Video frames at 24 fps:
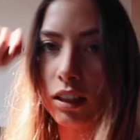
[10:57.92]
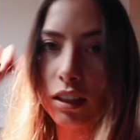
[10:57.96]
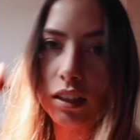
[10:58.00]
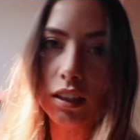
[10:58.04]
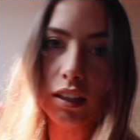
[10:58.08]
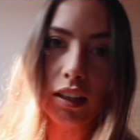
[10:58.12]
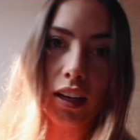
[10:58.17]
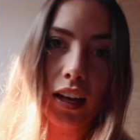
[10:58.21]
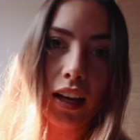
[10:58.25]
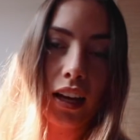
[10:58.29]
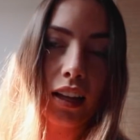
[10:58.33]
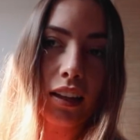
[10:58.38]

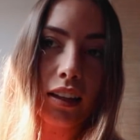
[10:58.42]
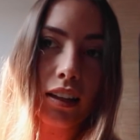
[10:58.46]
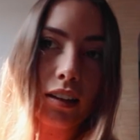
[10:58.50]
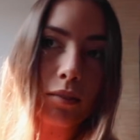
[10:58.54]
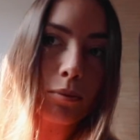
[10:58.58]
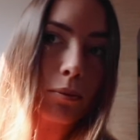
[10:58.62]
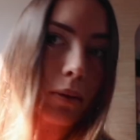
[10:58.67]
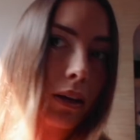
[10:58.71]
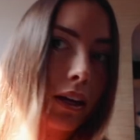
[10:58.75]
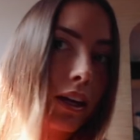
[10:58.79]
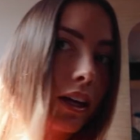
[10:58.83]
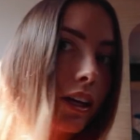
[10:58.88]
Now
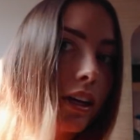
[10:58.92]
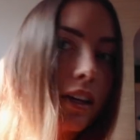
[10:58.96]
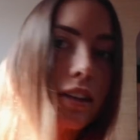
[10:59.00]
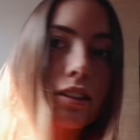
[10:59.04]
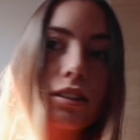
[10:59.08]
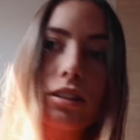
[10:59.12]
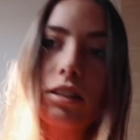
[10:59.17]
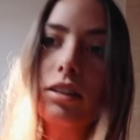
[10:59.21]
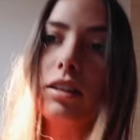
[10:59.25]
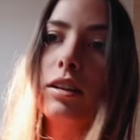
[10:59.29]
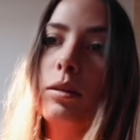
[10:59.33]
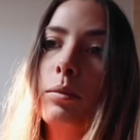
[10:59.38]
that my hair's
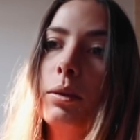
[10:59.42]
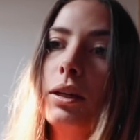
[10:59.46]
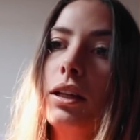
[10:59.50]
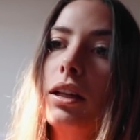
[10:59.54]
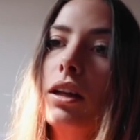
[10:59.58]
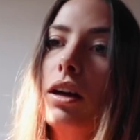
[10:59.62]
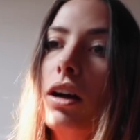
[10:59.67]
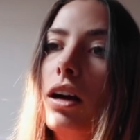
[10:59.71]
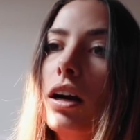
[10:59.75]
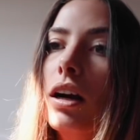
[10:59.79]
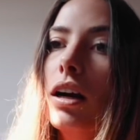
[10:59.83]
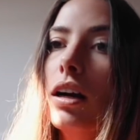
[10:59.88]
grown a bit
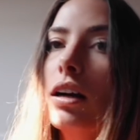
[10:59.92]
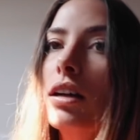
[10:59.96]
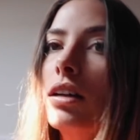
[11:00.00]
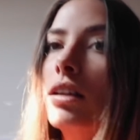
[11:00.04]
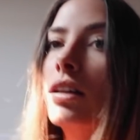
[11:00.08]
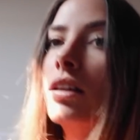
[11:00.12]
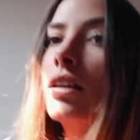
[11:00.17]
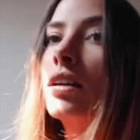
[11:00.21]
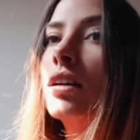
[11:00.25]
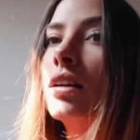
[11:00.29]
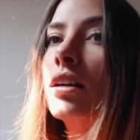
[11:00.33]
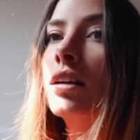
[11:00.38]
longer,
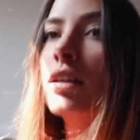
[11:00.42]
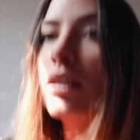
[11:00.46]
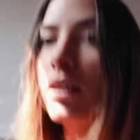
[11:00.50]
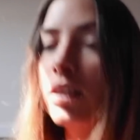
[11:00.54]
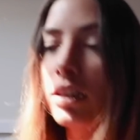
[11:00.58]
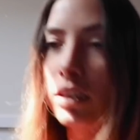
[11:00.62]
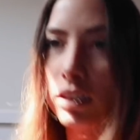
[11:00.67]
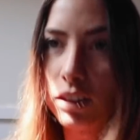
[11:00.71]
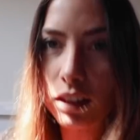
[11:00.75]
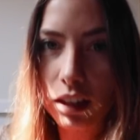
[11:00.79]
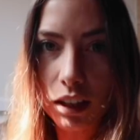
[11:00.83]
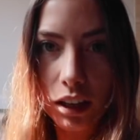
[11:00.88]

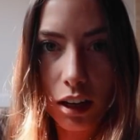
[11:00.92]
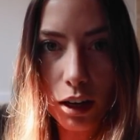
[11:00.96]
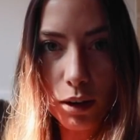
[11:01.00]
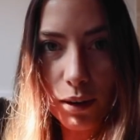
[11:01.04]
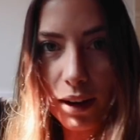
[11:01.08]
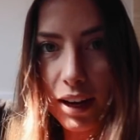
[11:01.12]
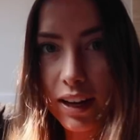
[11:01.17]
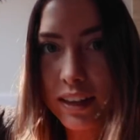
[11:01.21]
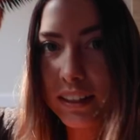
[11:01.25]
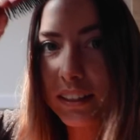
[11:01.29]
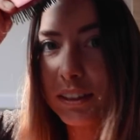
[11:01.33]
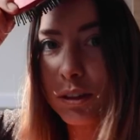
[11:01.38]
go
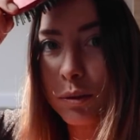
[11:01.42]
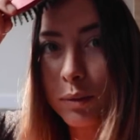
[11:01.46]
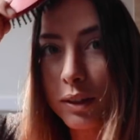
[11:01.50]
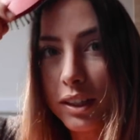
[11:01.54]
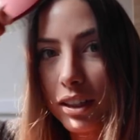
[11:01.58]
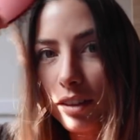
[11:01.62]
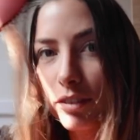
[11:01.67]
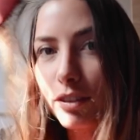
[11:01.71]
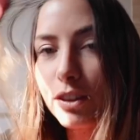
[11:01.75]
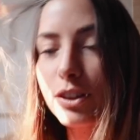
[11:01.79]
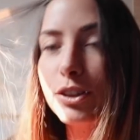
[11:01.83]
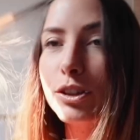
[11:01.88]
out in the
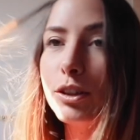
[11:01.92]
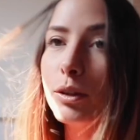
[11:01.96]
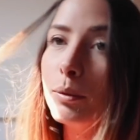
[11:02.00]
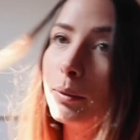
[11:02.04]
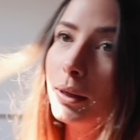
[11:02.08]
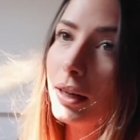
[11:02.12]
wind for two